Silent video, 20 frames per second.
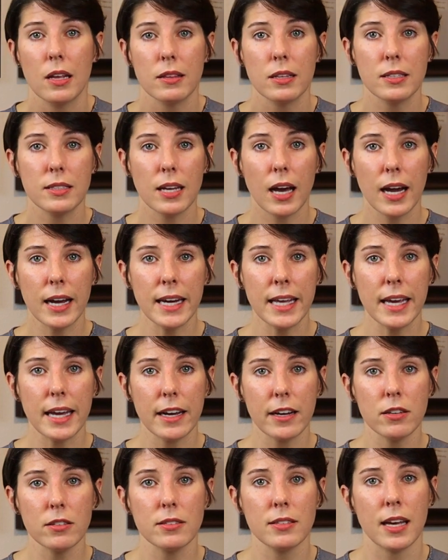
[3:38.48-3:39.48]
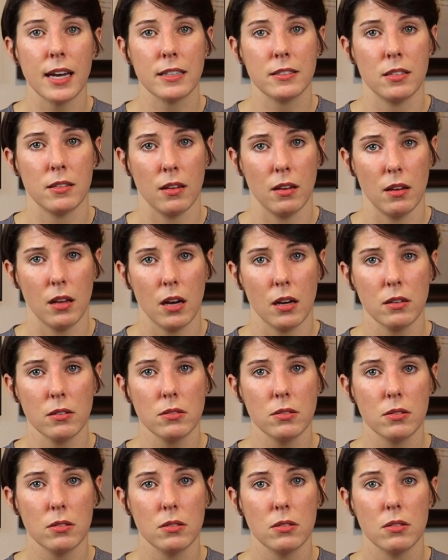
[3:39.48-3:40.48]
The tiny air sacs in the
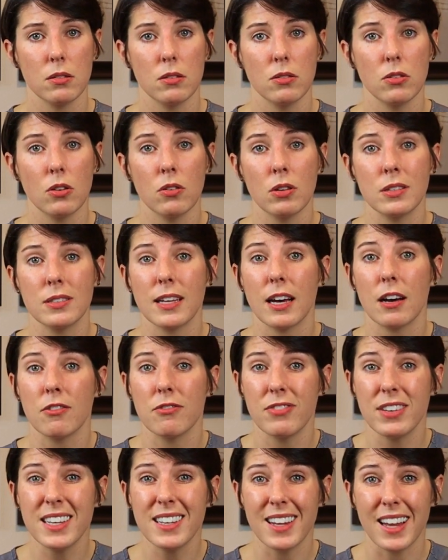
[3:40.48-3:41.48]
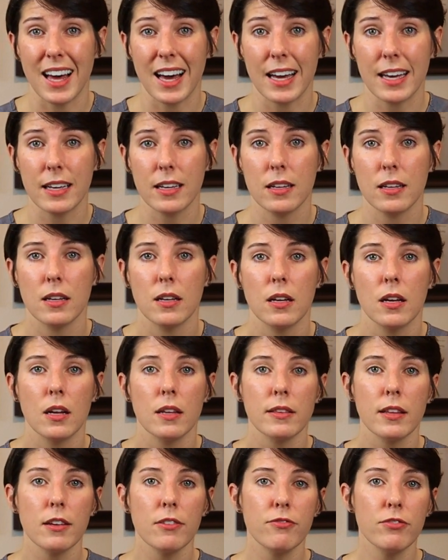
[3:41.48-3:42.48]
lungs, known as alveoli,
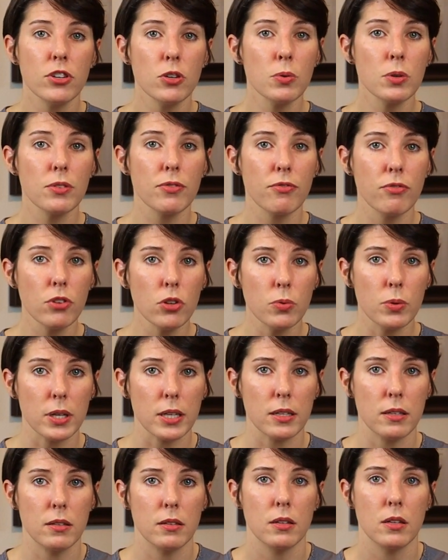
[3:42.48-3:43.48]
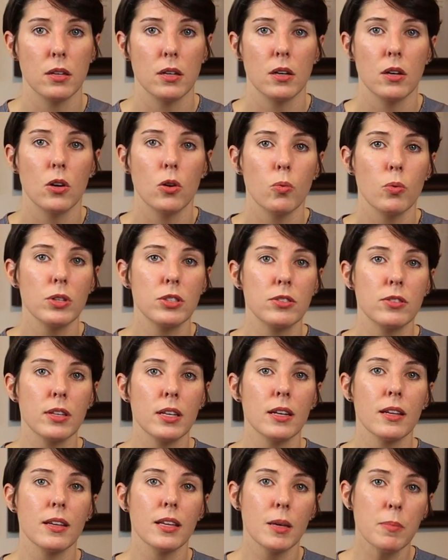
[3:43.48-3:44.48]
they fill with fluid, which
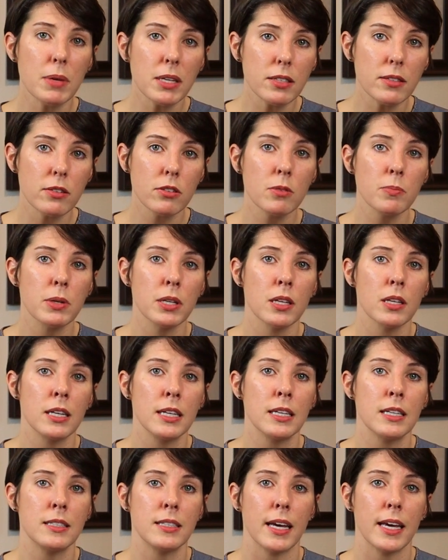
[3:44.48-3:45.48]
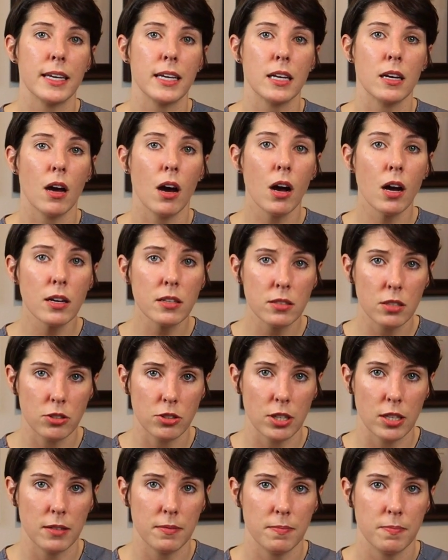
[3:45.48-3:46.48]
then limits their ability to take in
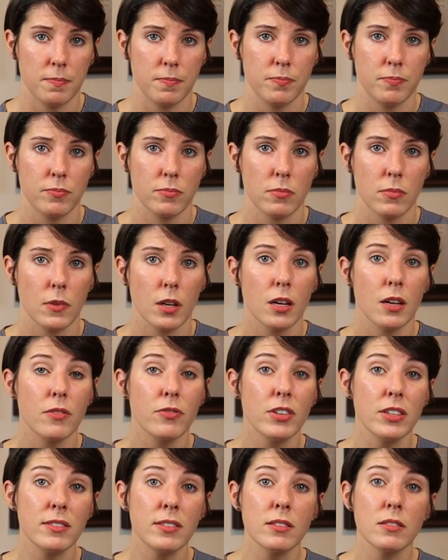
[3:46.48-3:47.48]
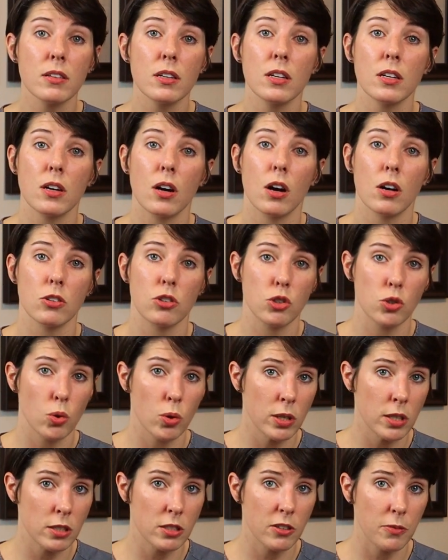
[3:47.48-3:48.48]
oxygen. This is going to cause
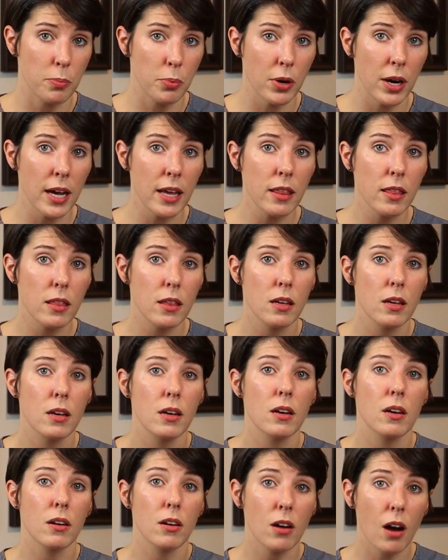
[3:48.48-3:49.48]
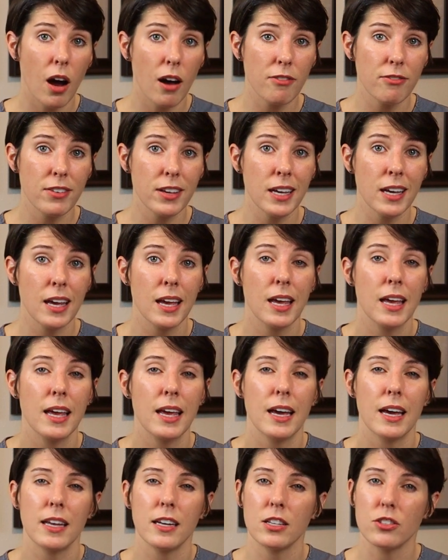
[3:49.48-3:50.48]
shortness of breath, coughing,
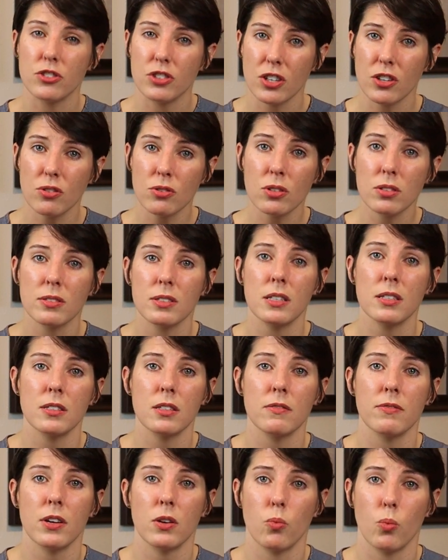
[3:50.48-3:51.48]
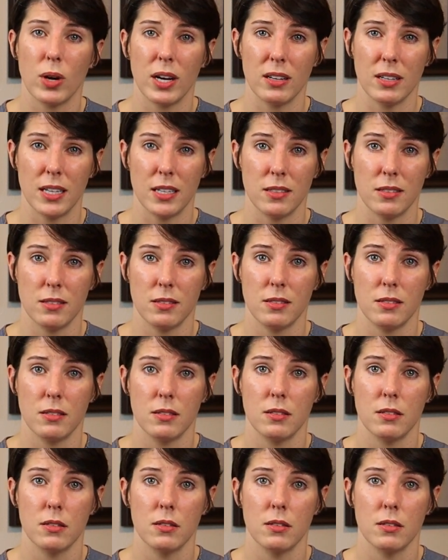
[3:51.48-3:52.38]
and a general sense of unwellness.